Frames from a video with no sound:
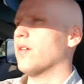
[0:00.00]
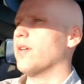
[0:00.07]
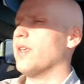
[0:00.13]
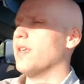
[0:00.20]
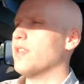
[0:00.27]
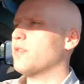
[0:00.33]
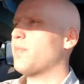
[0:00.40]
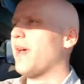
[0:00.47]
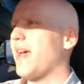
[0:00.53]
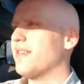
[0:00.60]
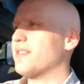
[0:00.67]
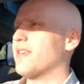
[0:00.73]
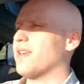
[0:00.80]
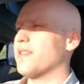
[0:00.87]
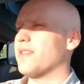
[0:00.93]
he is
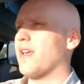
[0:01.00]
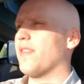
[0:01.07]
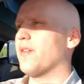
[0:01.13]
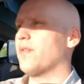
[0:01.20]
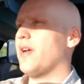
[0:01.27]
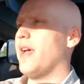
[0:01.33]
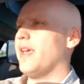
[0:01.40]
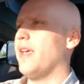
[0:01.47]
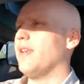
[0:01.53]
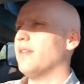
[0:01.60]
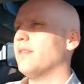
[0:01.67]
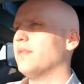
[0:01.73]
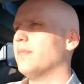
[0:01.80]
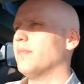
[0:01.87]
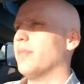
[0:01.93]
passing us on the right,
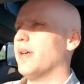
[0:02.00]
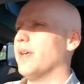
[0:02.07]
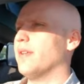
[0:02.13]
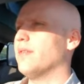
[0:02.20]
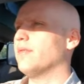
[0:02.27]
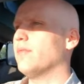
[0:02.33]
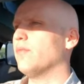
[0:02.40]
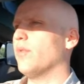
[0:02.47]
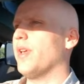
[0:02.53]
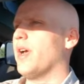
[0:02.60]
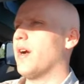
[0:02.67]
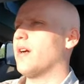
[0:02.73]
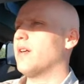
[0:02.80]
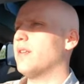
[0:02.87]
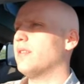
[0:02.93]
but we
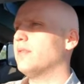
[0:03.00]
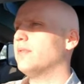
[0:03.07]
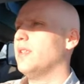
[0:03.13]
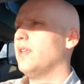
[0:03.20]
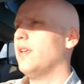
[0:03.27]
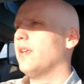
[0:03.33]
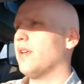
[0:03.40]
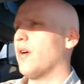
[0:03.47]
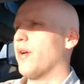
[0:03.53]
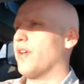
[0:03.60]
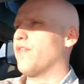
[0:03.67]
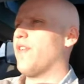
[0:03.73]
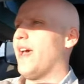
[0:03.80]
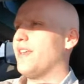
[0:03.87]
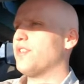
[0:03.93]
are
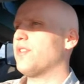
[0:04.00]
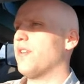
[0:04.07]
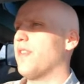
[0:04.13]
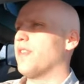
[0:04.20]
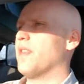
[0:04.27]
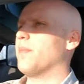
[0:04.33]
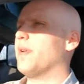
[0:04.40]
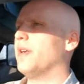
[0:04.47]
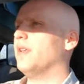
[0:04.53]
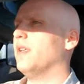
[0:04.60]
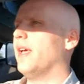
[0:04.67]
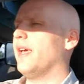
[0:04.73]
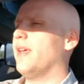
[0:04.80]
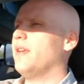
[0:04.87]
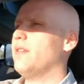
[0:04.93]
going faster than the middle
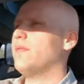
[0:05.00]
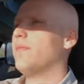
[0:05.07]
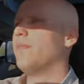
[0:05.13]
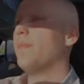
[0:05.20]
lane.